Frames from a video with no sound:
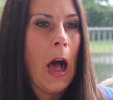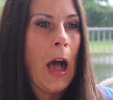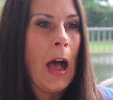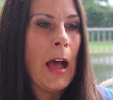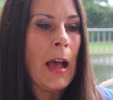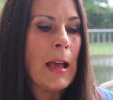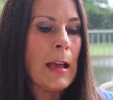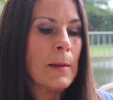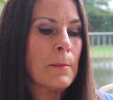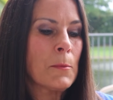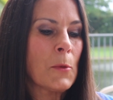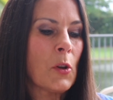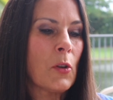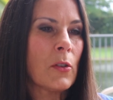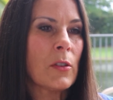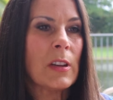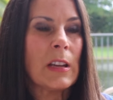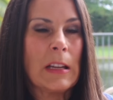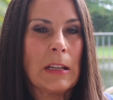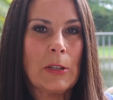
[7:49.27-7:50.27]
I'm
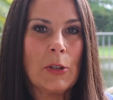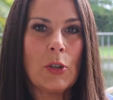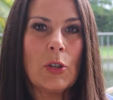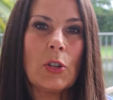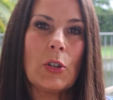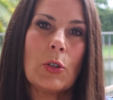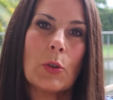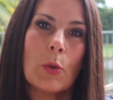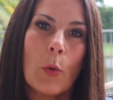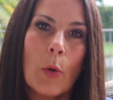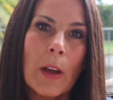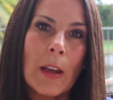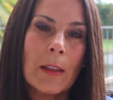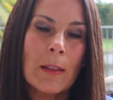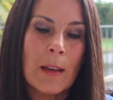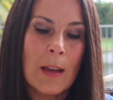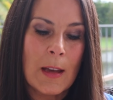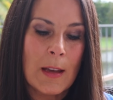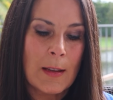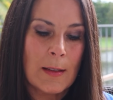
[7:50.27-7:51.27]
going to enjoy
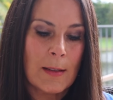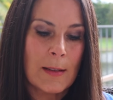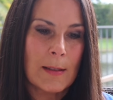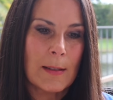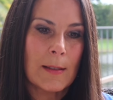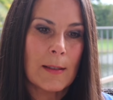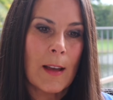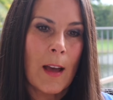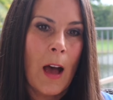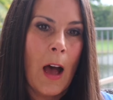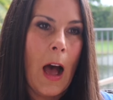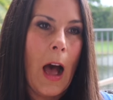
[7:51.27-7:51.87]
this.